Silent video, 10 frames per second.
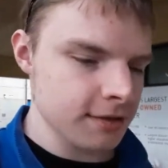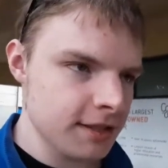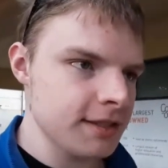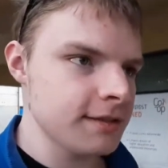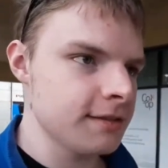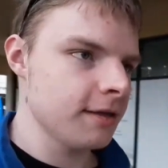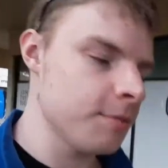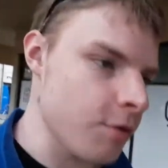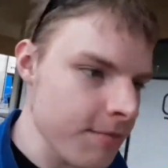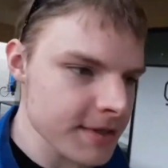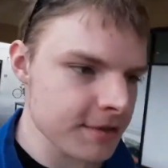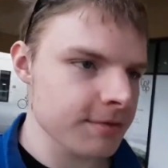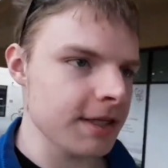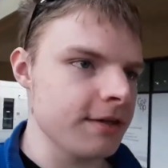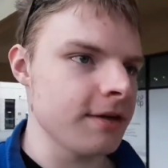these appointments are
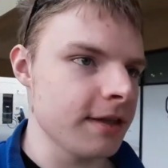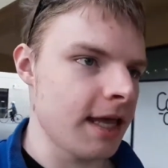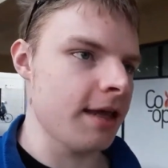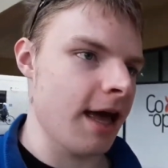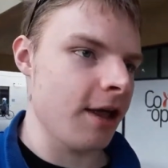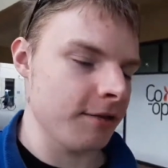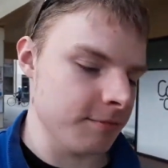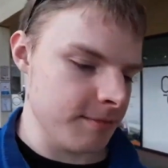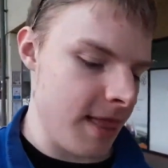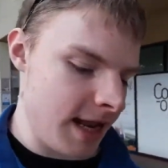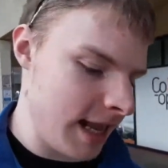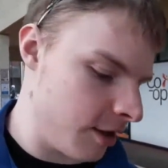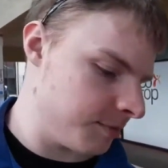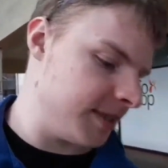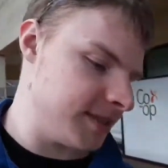really good at
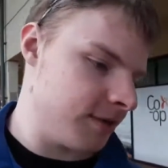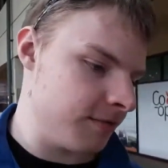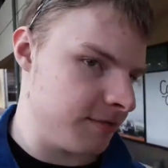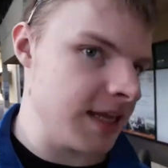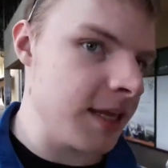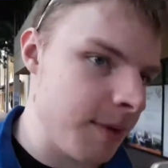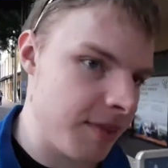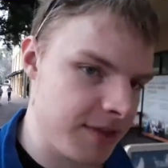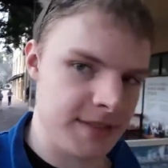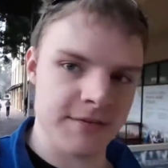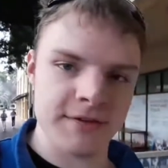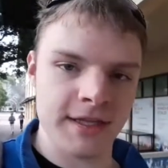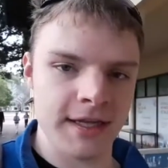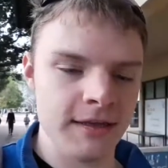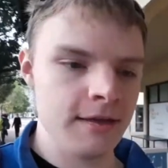allowing me to sort of think about things
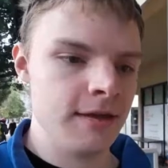differently.